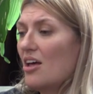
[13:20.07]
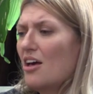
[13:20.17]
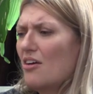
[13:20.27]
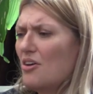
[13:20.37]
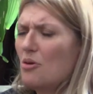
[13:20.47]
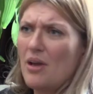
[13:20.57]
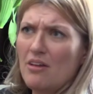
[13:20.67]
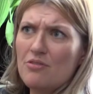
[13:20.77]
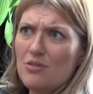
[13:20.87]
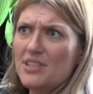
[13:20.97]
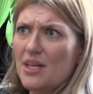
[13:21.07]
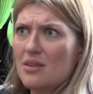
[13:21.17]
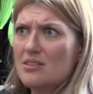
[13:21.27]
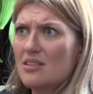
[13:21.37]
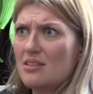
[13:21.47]
very painful
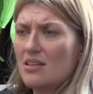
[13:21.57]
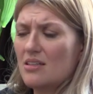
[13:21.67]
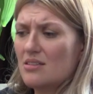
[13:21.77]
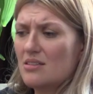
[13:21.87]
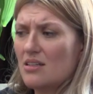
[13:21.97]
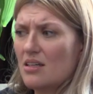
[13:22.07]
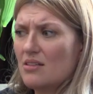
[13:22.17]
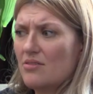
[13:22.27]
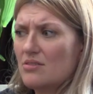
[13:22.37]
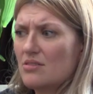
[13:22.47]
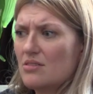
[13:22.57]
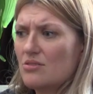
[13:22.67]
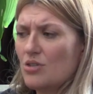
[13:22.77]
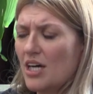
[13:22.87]
deaths and